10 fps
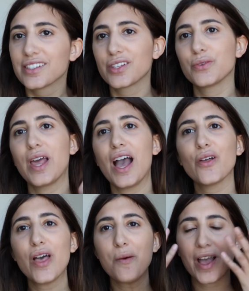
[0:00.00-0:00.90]
So
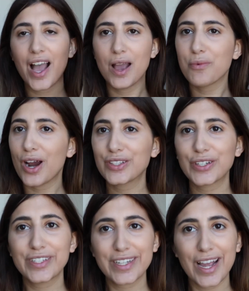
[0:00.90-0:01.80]
now that my eyebrows
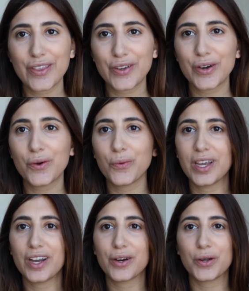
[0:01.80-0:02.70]
are together,
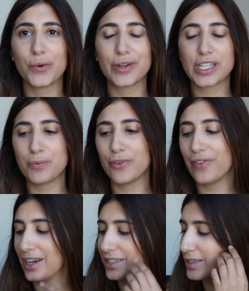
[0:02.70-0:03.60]
we are going to
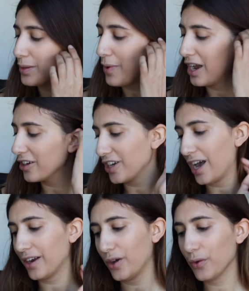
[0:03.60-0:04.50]
move on to some
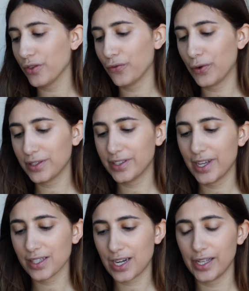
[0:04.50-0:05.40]
eyeshadow. The first
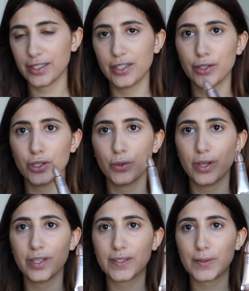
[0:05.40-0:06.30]
thing that I like to do
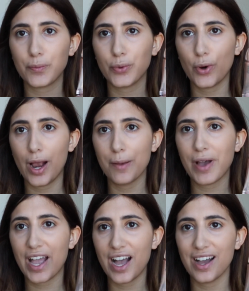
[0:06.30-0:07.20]
is prime
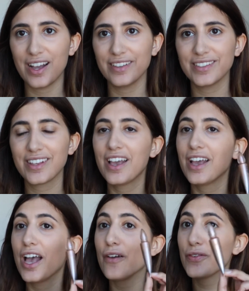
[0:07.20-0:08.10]
my eyes.
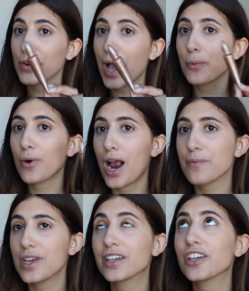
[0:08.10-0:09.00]
If you're not
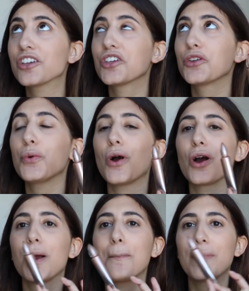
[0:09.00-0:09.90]
priming, you
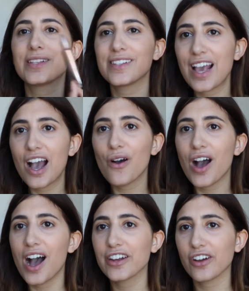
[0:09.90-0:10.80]
are missing
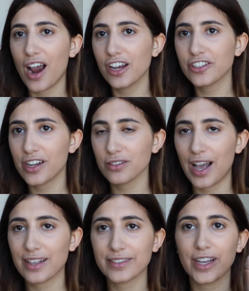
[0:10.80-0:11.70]
out on your eyeshadow
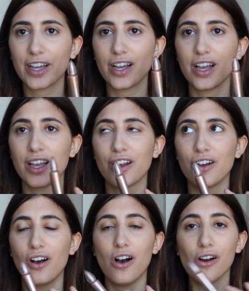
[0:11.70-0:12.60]
lasting
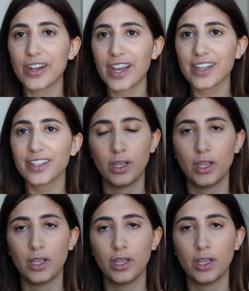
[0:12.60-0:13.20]
all night.